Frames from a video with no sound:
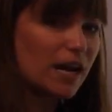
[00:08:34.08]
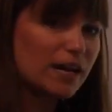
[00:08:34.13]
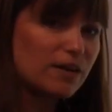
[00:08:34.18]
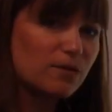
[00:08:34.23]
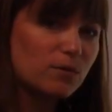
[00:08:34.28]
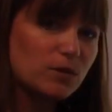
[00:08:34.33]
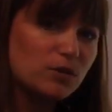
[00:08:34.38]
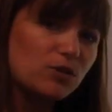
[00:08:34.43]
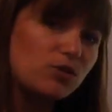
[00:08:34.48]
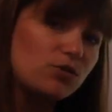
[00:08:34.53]
I
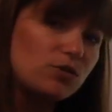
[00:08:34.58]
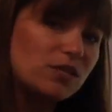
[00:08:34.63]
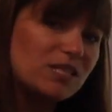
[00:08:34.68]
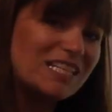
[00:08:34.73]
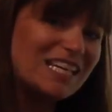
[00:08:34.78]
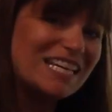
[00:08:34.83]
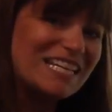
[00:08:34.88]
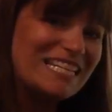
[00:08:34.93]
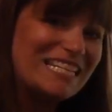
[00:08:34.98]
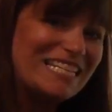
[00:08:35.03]
was using
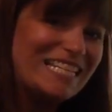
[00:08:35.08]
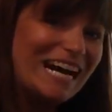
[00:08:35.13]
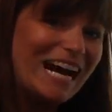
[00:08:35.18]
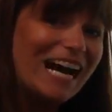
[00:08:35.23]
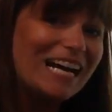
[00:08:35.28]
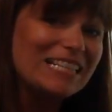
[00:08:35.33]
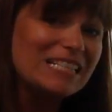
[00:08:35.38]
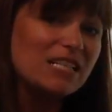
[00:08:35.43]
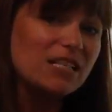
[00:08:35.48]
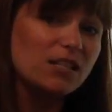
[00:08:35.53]
a
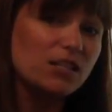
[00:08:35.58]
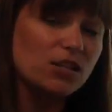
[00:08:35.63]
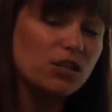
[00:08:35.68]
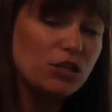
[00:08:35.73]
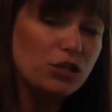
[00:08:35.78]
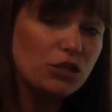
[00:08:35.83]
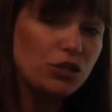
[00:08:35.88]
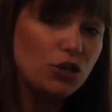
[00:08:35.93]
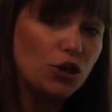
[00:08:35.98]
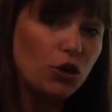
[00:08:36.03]
dot to
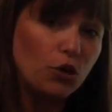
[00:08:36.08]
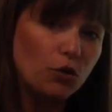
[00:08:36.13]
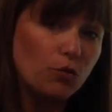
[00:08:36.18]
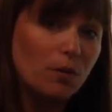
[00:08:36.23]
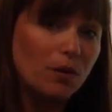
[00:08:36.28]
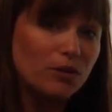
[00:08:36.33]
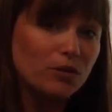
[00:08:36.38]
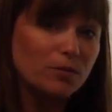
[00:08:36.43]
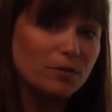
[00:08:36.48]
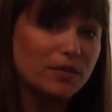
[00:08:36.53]
show
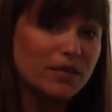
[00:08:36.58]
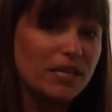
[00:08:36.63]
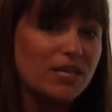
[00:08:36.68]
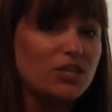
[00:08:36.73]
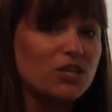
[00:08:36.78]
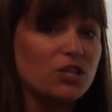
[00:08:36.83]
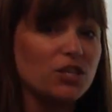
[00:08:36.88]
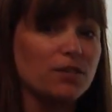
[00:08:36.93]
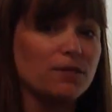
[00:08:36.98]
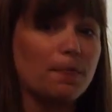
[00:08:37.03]

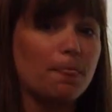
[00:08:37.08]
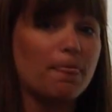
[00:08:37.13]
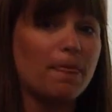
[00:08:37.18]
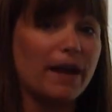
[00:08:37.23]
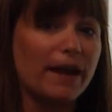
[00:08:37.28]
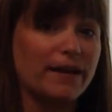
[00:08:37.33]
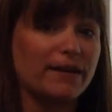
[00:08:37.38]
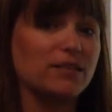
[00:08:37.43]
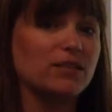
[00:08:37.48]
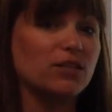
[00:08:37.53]
multiplication.
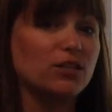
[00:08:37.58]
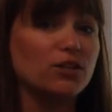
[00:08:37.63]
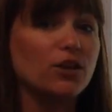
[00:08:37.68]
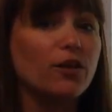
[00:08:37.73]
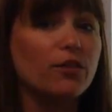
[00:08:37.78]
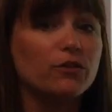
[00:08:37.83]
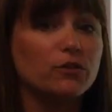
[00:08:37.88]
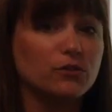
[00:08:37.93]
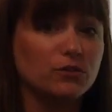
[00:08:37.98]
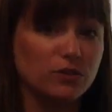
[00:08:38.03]
That is
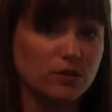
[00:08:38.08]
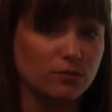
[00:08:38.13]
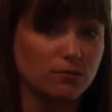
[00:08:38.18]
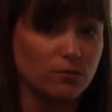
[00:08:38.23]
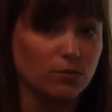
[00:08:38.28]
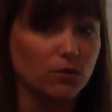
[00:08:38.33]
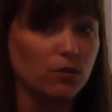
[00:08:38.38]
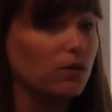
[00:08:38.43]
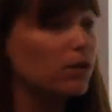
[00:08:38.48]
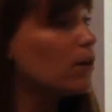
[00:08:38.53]
another
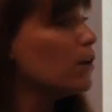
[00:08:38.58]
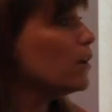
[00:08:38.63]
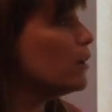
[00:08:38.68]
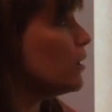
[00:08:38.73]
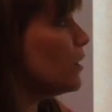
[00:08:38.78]
symbol